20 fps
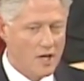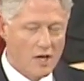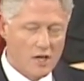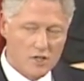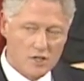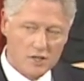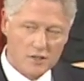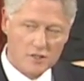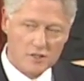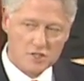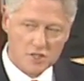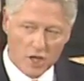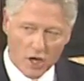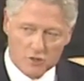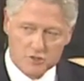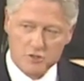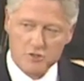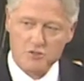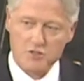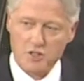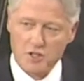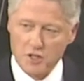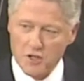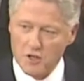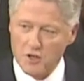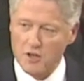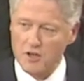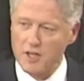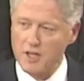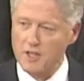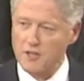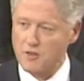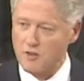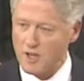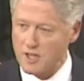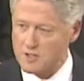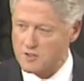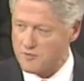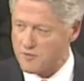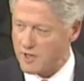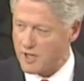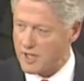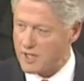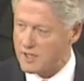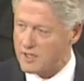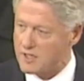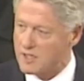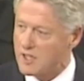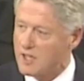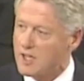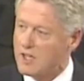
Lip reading: to the Social Security Trust Fund